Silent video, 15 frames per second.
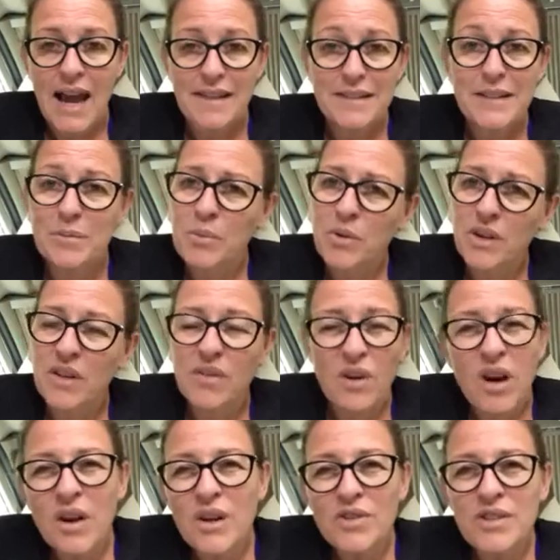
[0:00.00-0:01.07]
And this morning I thought,
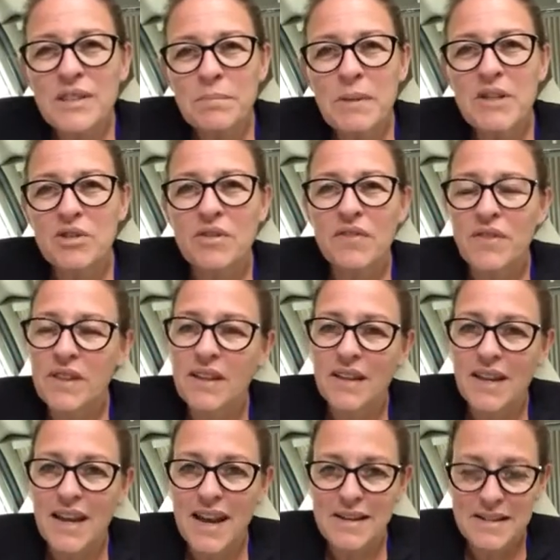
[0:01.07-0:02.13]
oh, I'll just measure everything
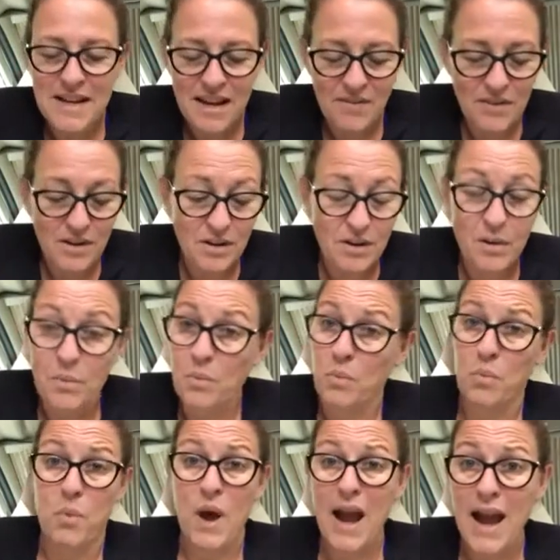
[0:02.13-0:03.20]
again and have a look.
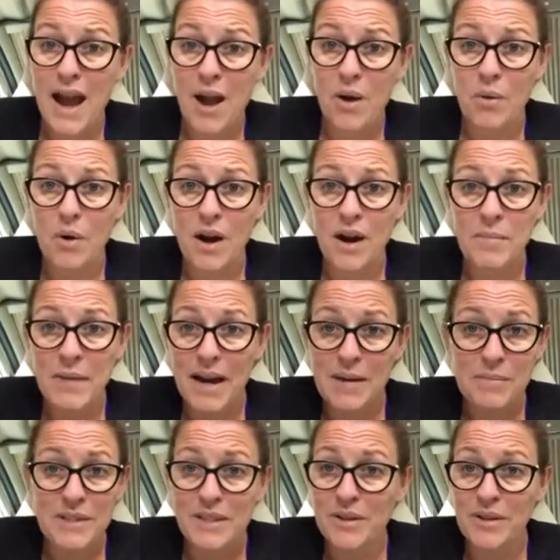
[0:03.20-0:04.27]
Wow, I'm
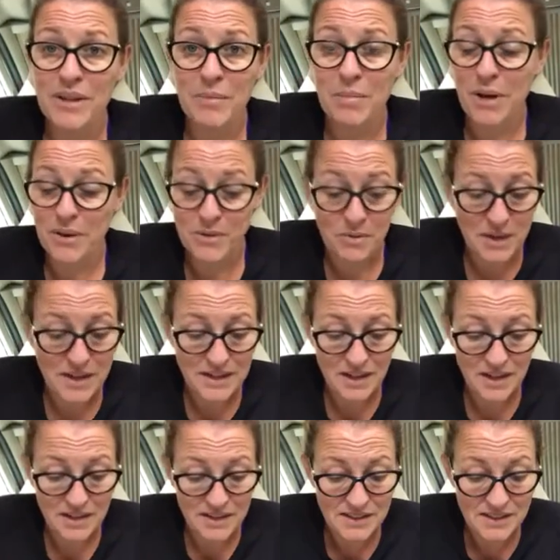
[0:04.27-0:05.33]
absolutely blown away,
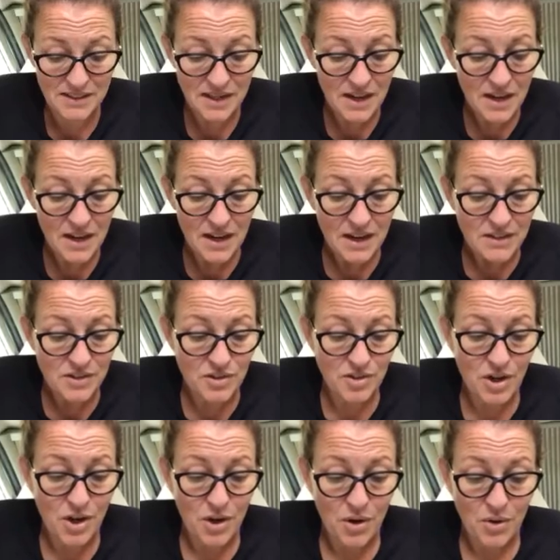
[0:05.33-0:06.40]
guys.
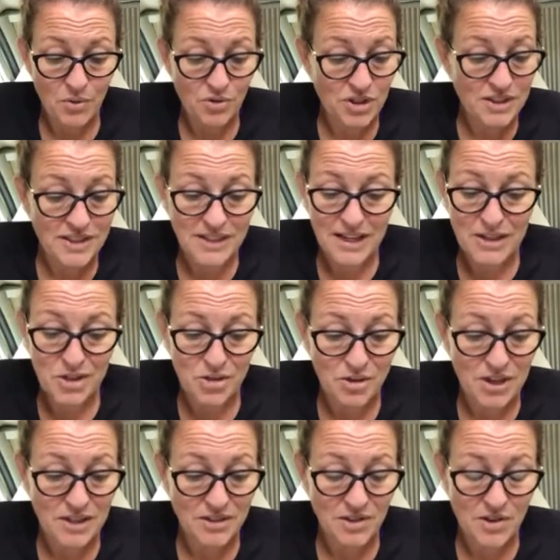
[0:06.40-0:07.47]
So just to get
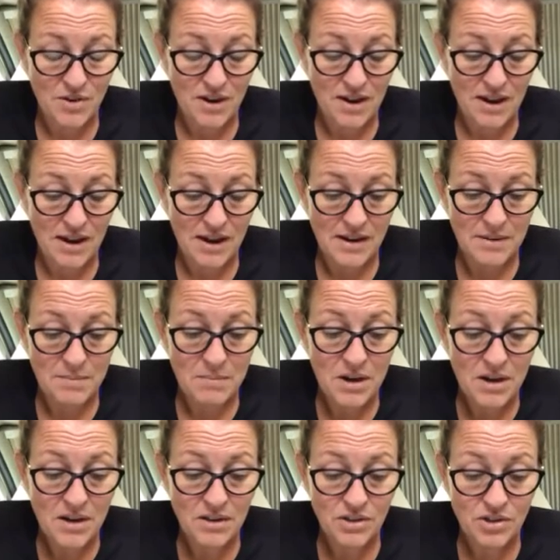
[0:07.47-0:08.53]
straight to it, in
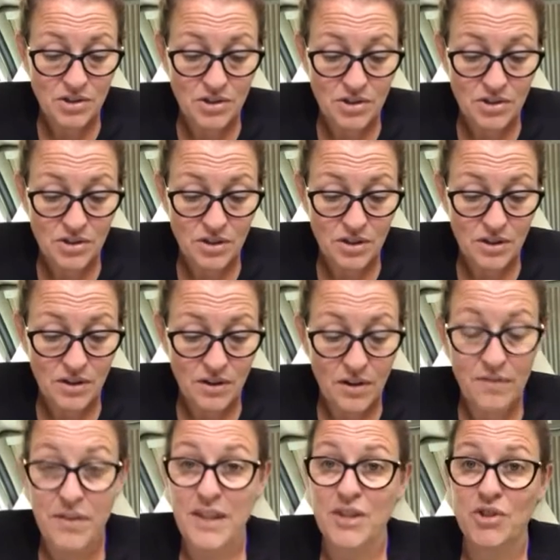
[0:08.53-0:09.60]
March
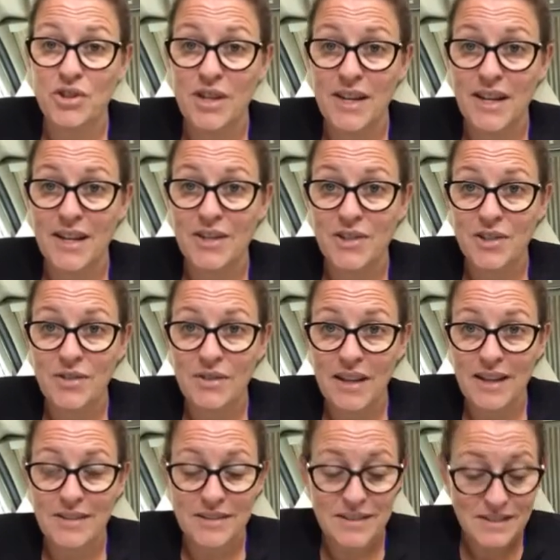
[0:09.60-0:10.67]
of this year,
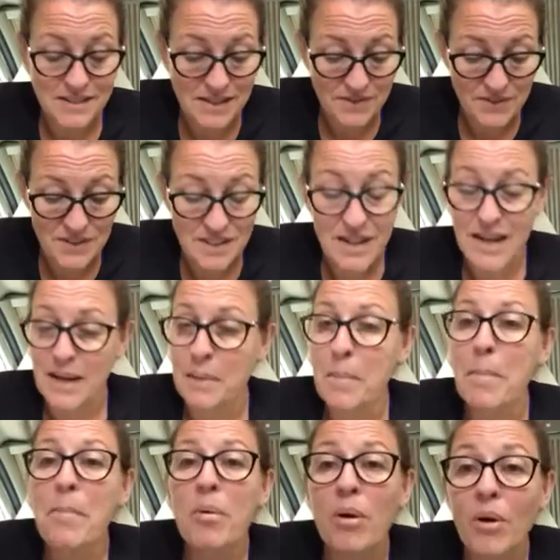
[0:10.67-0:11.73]
2017,
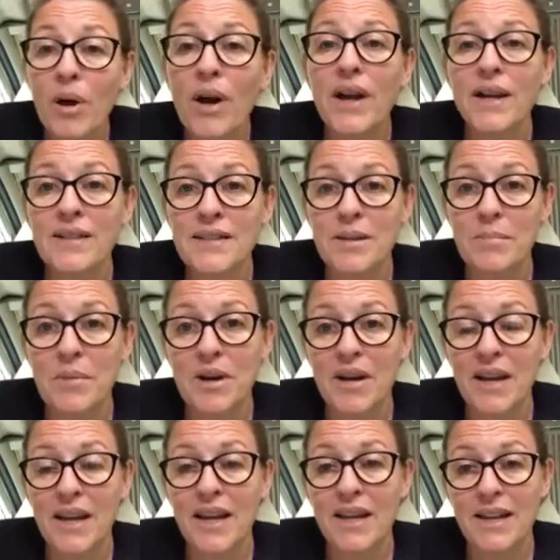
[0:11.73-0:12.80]
prior to
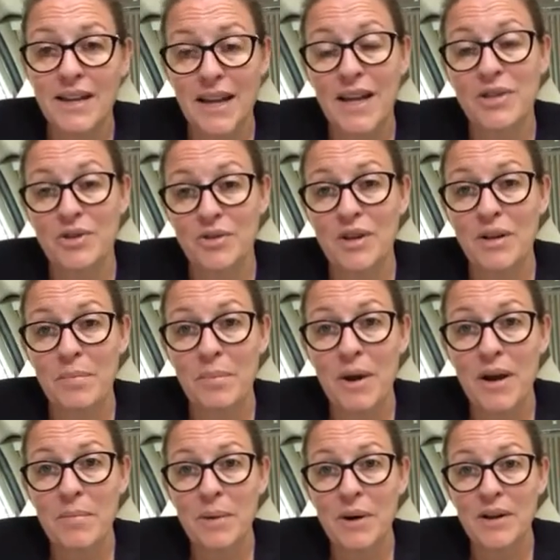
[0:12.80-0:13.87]
my gastric
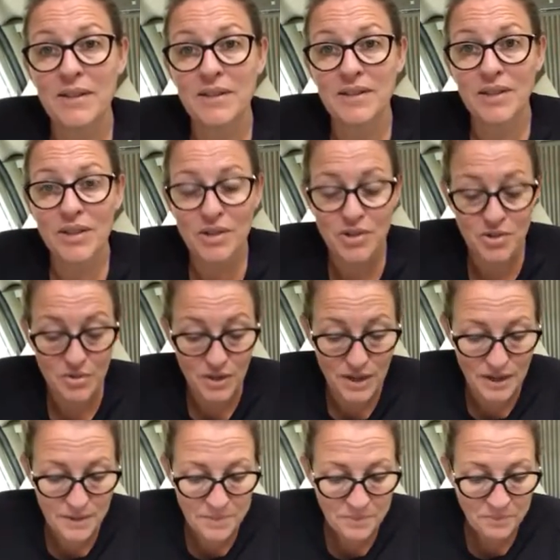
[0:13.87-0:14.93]
bypass
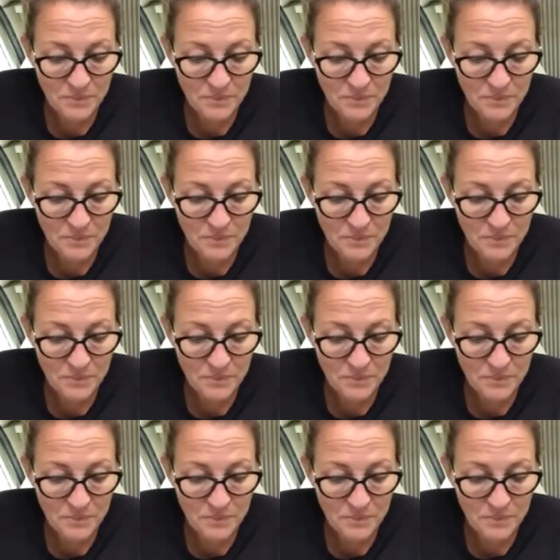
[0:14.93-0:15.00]
surgery,